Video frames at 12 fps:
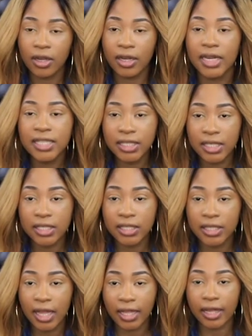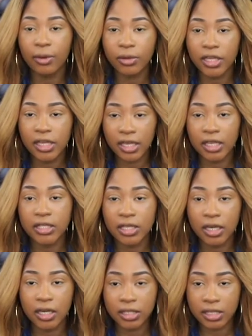listen, like, I wanna hear to
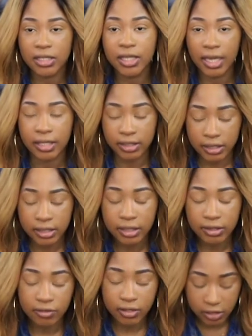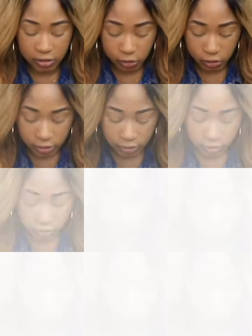understand, really and truly.